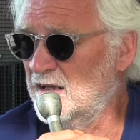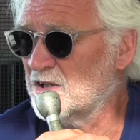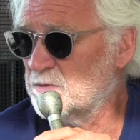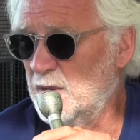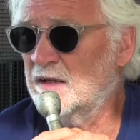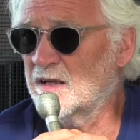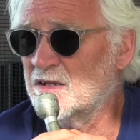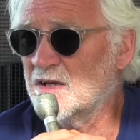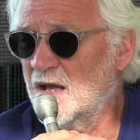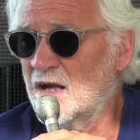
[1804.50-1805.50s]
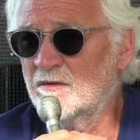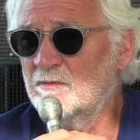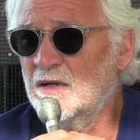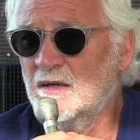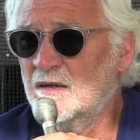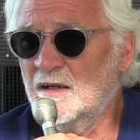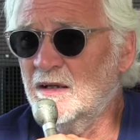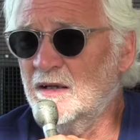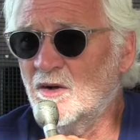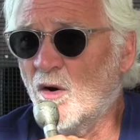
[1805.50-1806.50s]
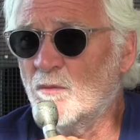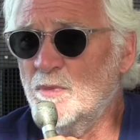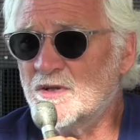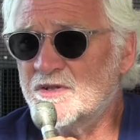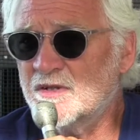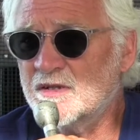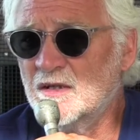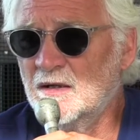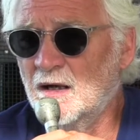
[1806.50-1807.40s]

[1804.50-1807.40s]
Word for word: he has big things ahead of him mm-hmm. in, in, our business.